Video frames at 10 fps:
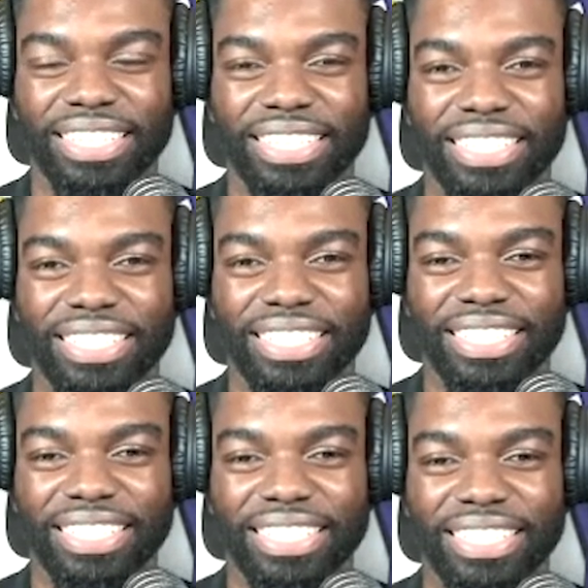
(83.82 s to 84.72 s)

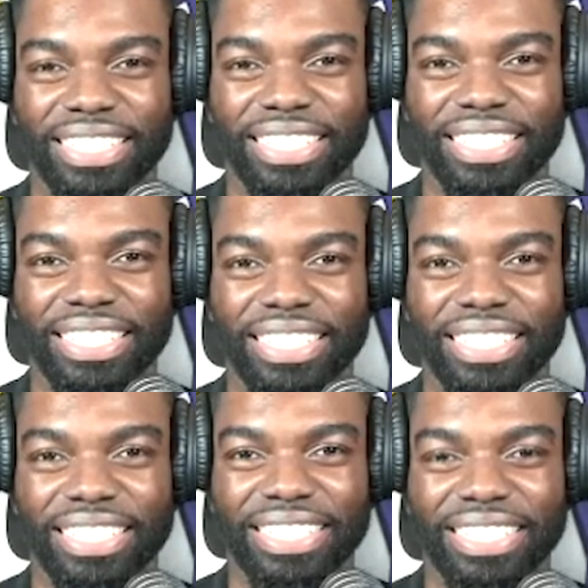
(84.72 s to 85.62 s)

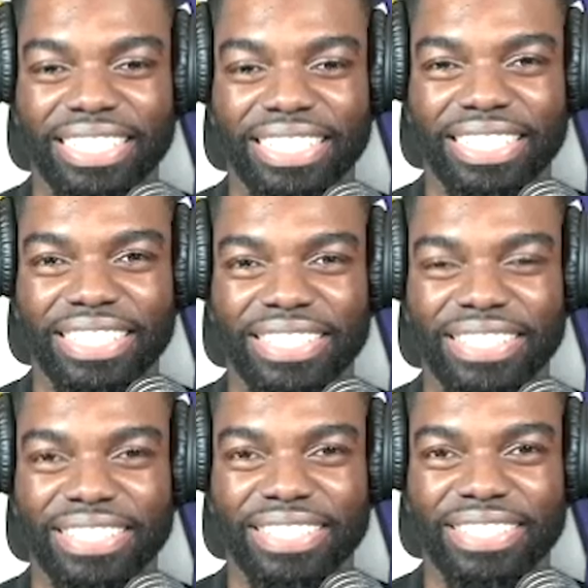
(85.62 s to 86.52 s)

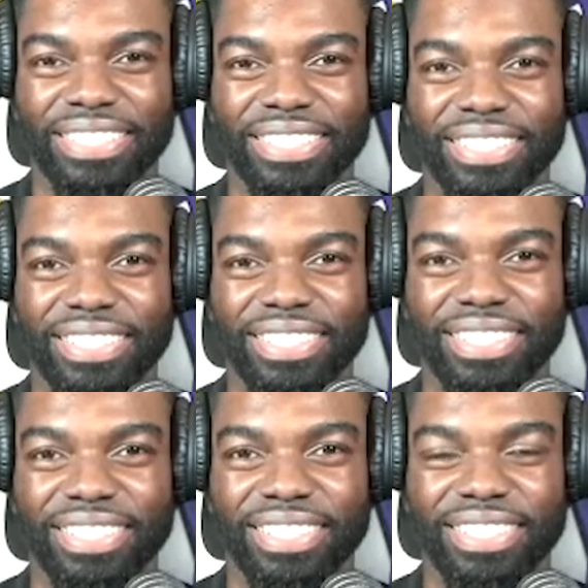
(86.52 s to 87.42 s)

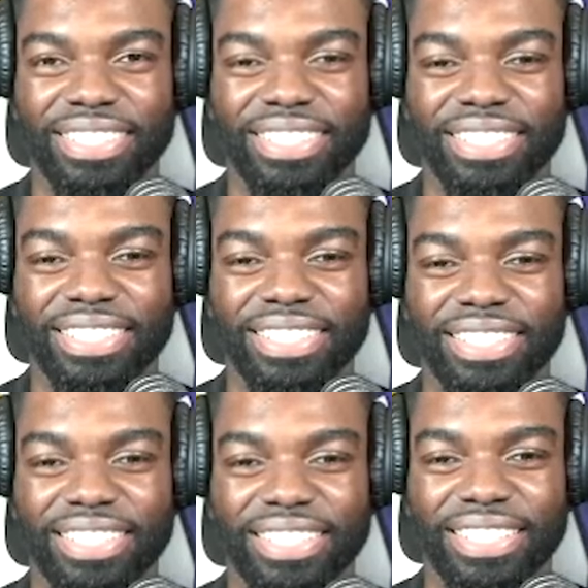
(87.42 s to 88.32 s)

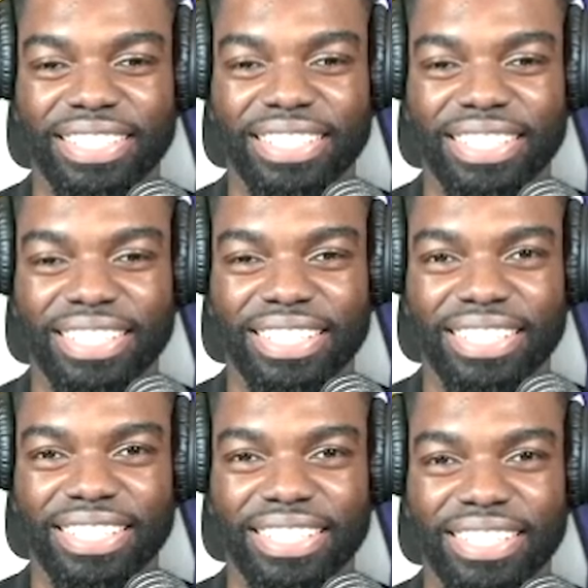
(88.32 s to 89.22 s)

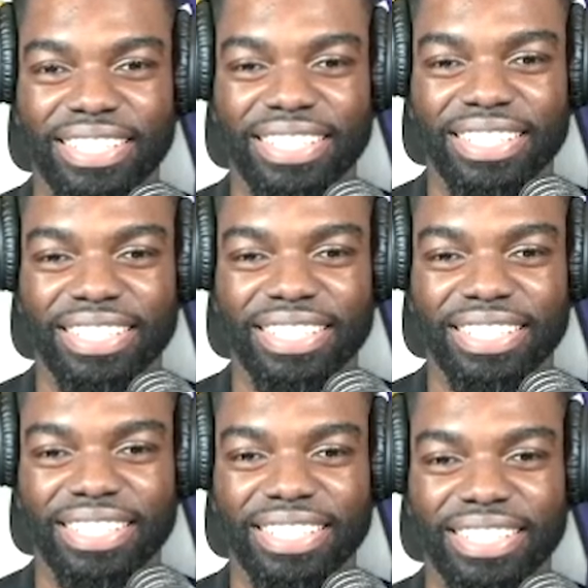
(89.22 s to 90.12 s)

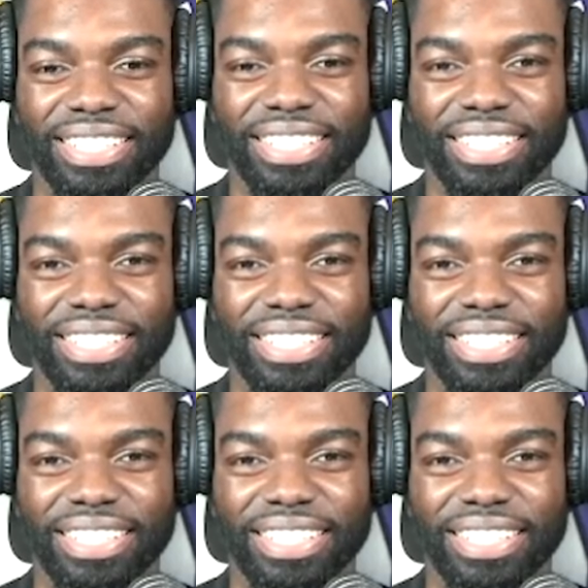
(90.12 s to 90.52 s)
(not speaking)